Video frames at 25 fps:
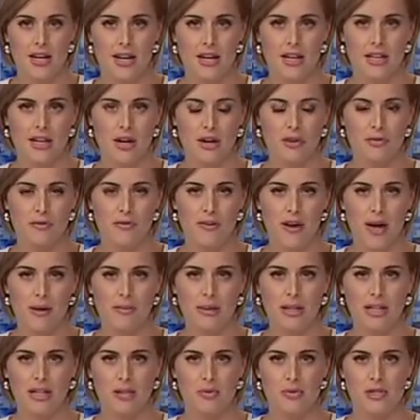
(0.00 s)
A young
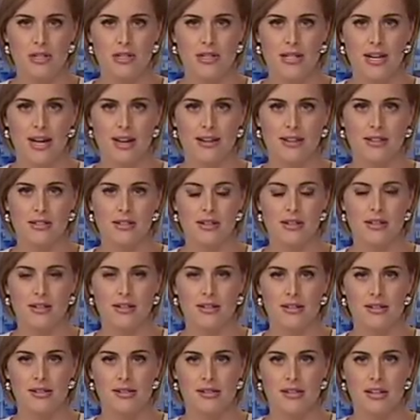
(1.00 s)
family was targeted
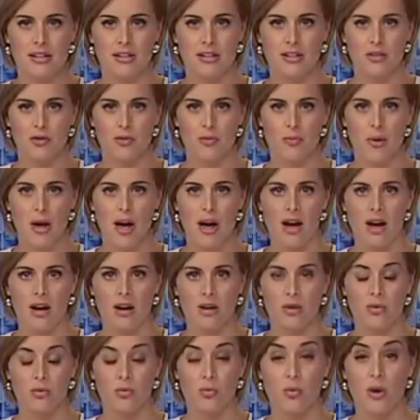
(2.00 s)
in Seacliff
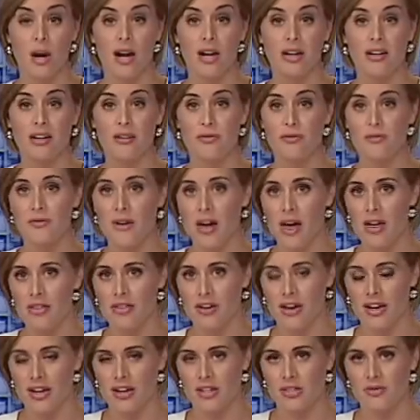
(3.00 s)
Park while a
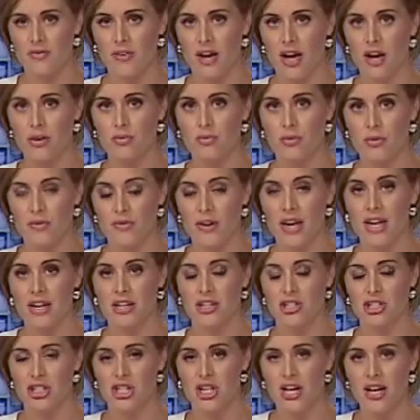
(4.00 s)
father has vowed
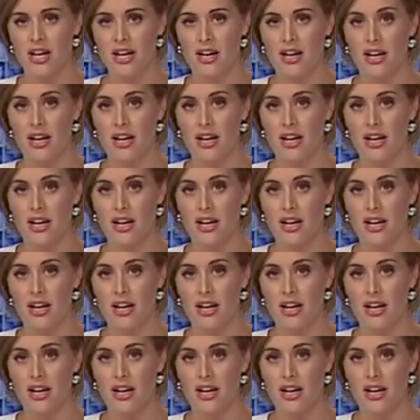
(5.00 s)
revenge